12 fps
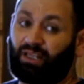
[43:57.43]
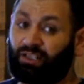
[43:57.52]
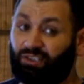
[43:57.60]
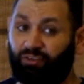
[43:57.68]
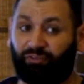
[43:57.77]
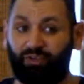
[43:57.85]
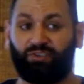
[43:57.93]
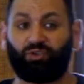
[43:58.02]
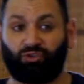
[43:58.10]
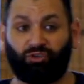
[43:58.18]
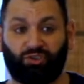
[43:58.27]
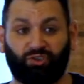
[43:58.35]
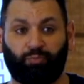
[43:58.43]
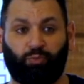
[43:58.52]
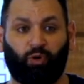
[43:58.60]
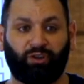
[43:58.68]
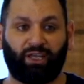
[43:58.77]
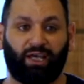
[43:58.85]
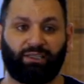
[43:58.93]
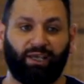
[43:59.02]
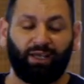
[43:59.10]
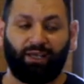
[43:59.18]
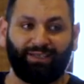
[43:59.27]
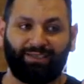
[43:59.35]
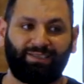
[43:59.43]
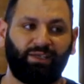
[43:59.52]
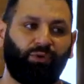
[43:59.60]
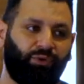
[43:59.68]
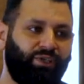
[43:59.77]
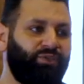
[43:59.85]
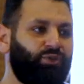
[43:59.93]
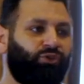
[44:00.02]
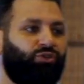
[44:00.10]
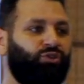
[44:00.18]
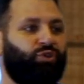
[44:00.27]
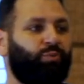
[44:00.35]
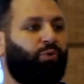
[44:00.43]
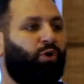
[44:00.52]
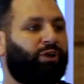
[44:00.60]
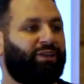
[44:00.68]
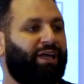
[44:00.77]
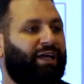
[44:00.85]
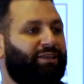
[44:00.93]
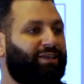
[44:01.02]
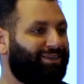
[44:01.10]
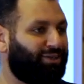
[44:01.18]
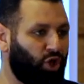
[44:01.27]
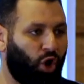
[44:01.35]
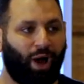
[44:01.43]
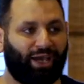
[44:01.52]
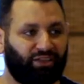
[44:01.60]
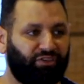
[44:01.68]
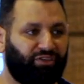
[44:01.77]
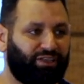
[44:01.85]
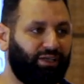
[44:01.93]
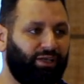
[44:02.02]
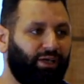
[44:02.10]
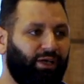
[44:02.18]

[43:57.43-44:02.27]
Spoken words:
lots of research to support that. Zero research to support that, no activity.